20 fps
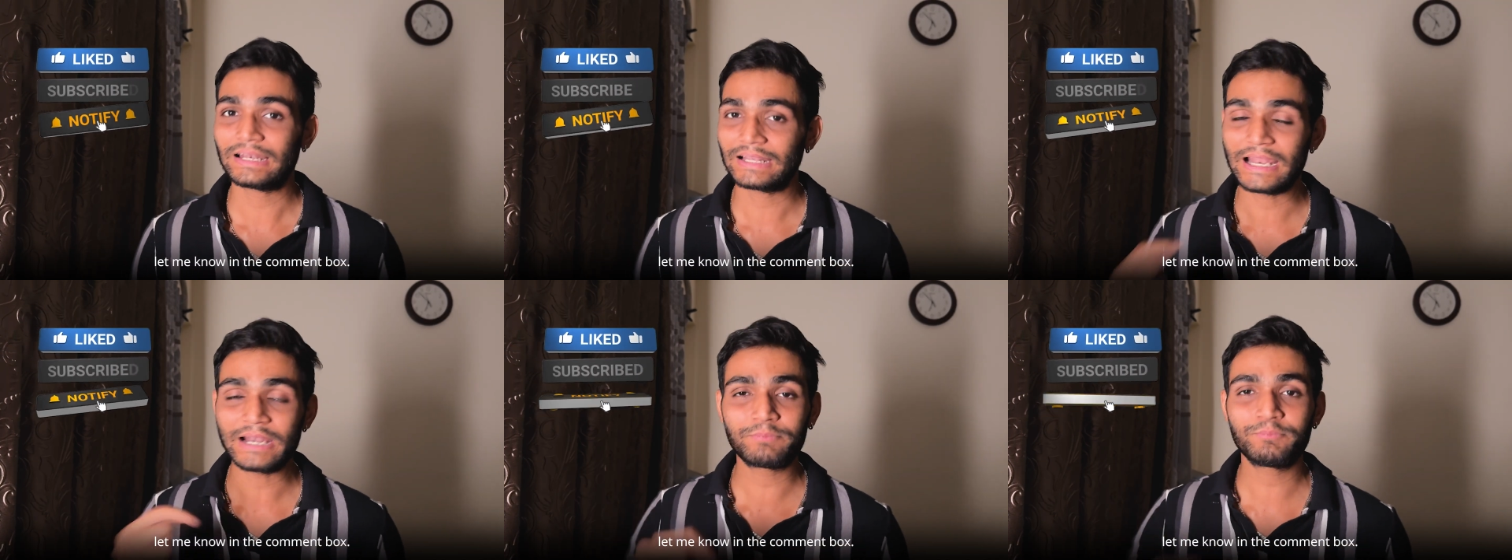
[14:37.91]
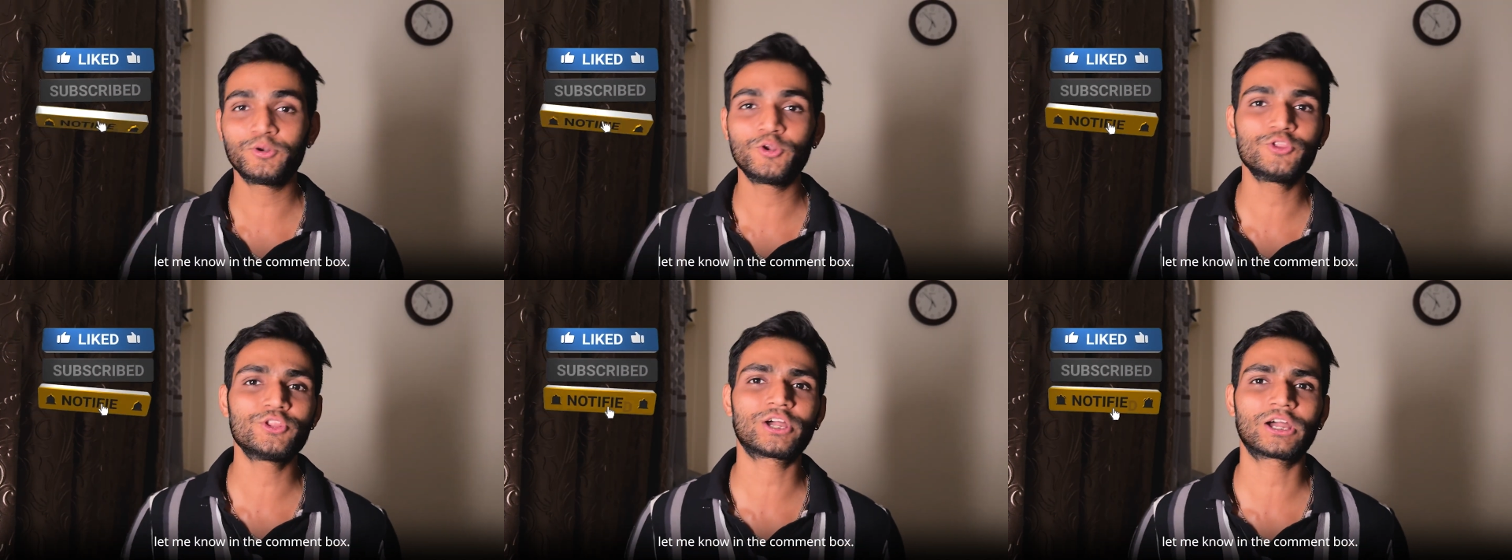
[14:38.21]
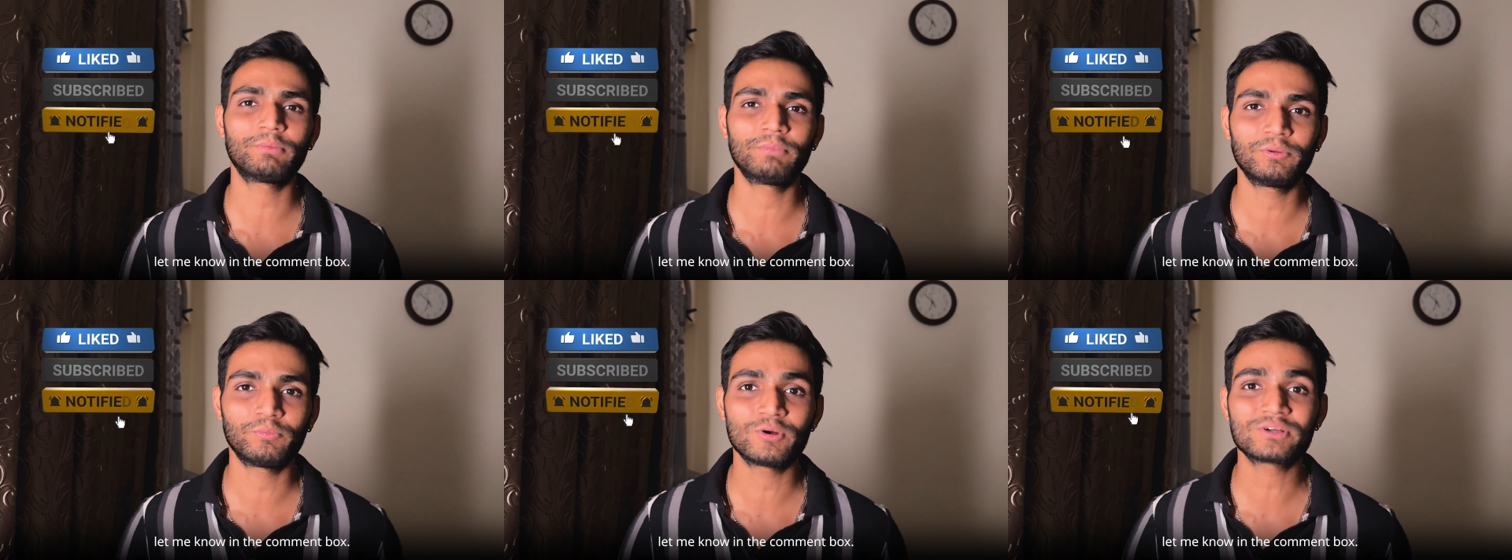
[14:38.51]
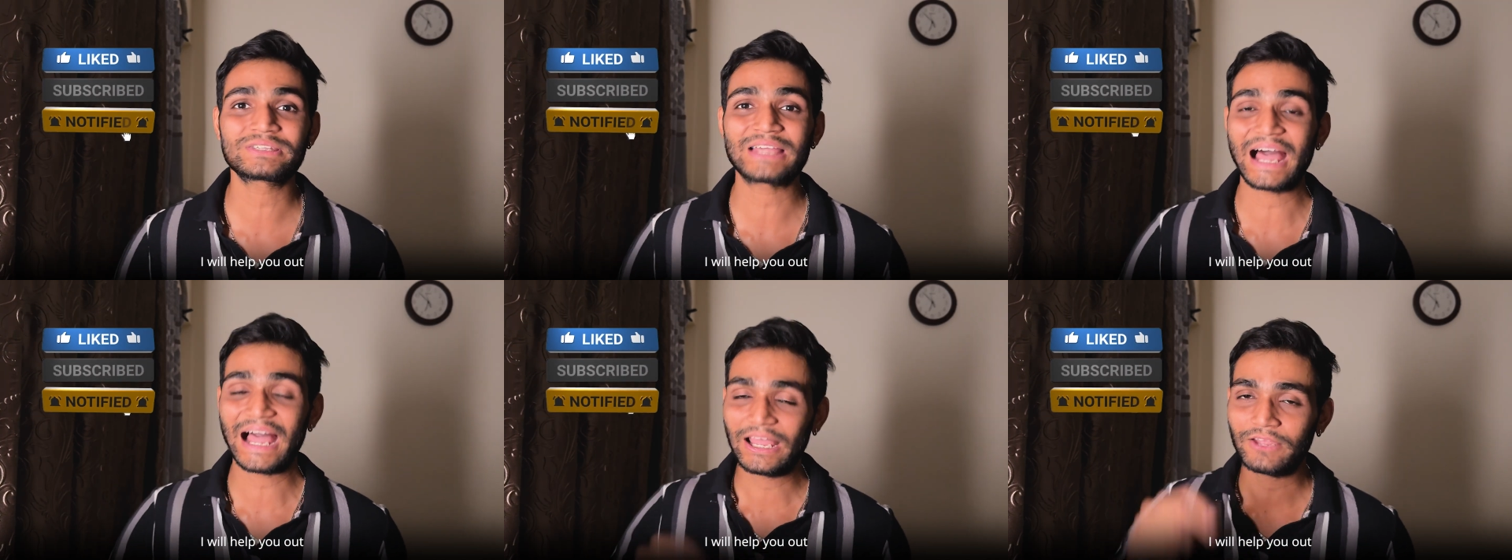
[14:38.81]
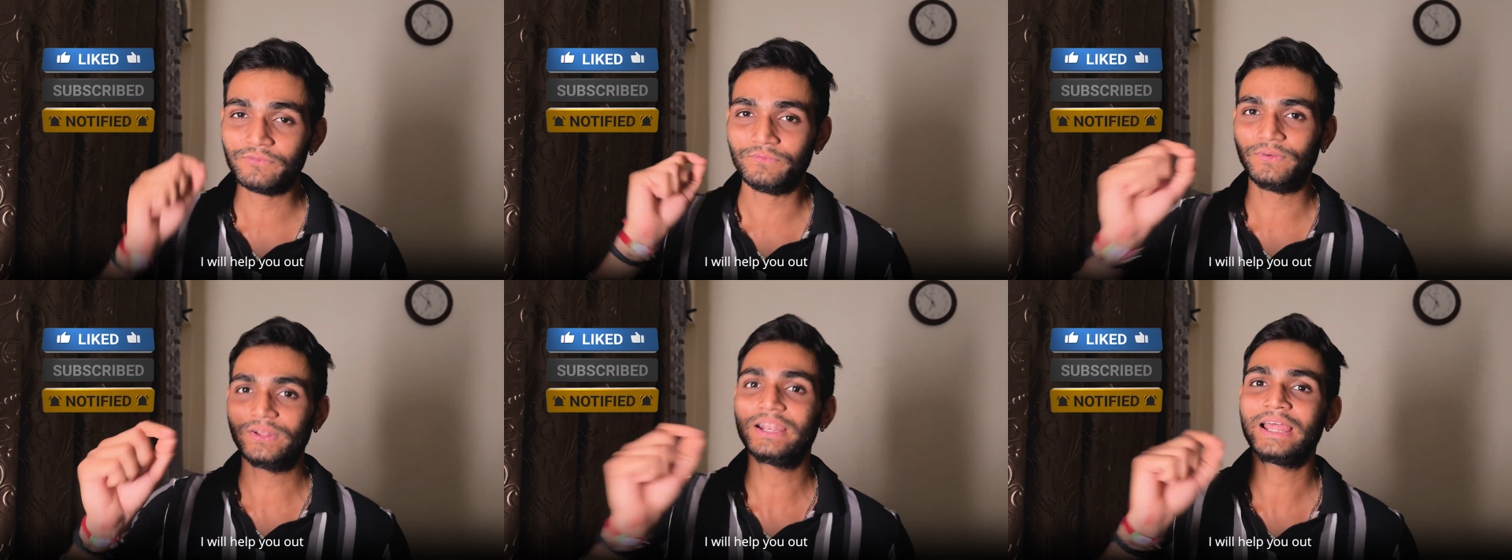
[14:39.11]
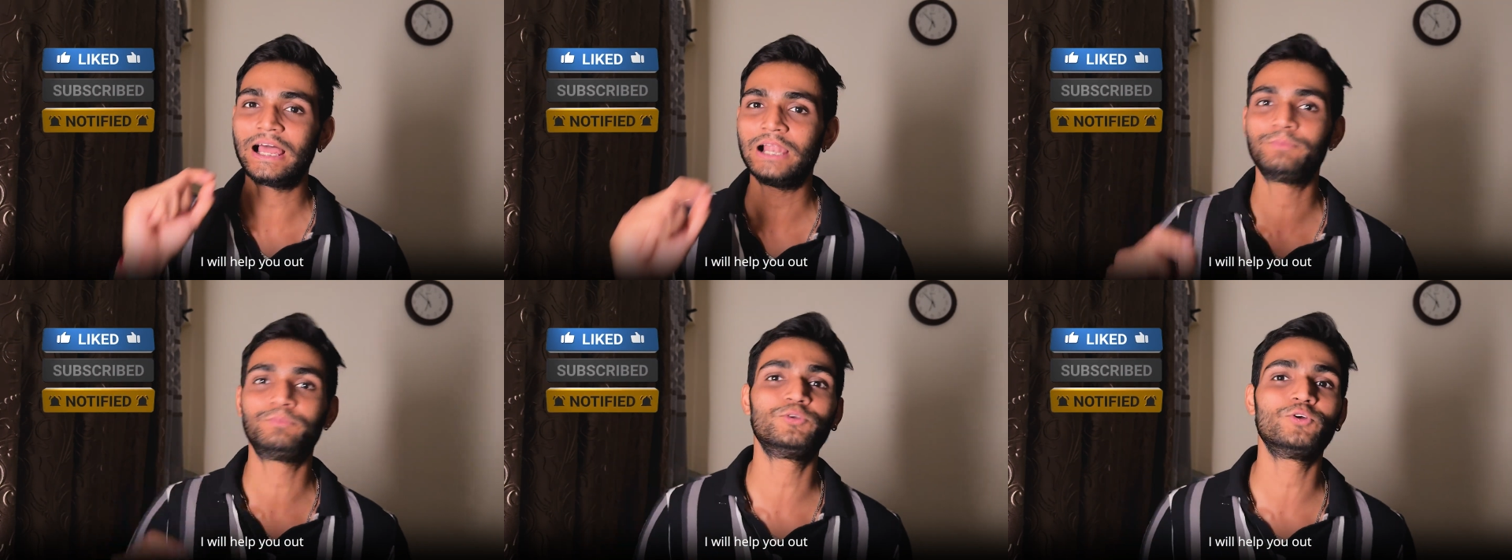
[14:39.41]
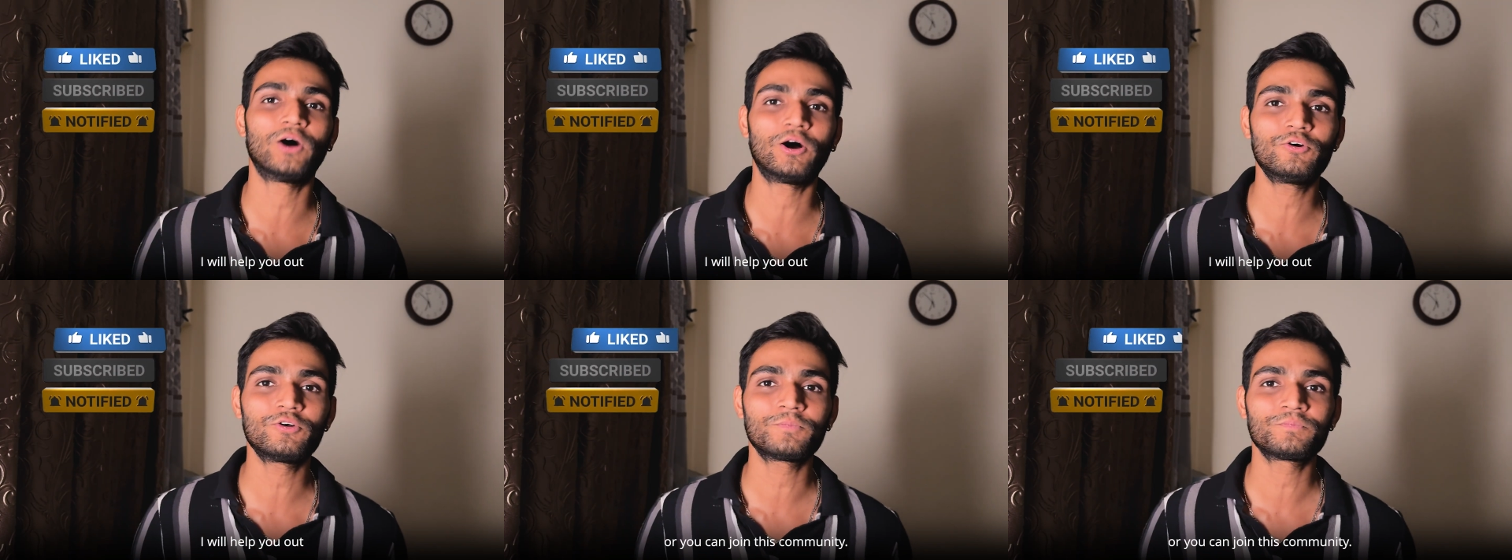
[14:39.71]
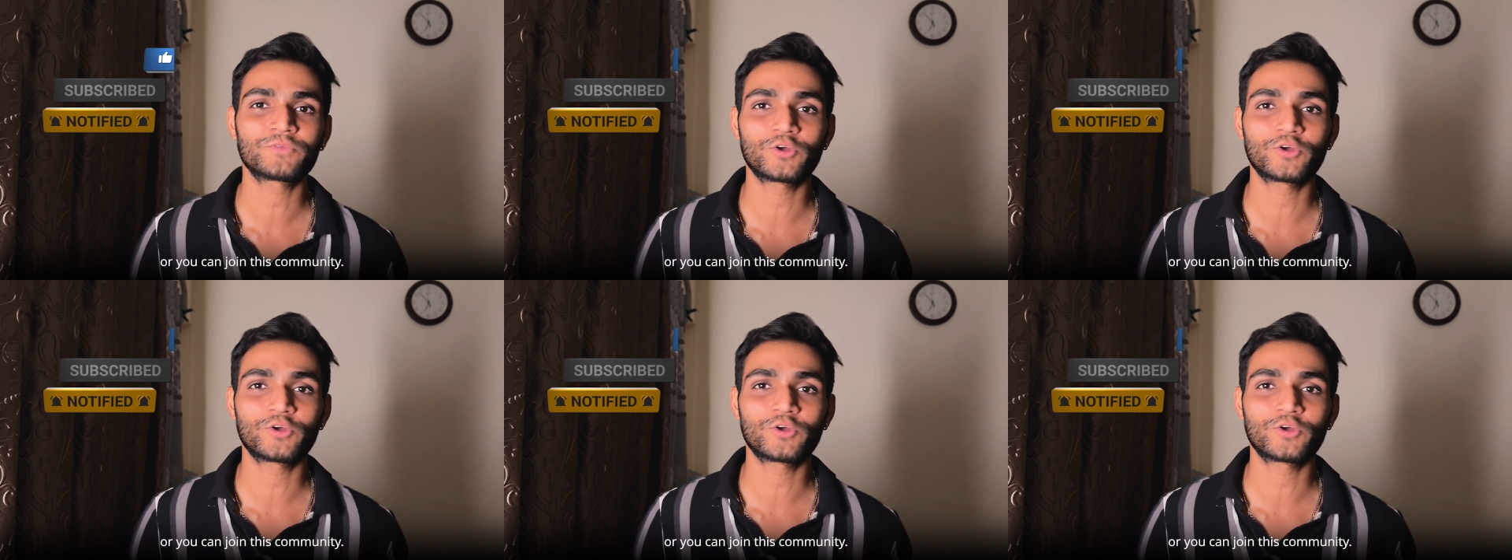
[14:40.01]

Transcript: let me know in the comment box i will help you out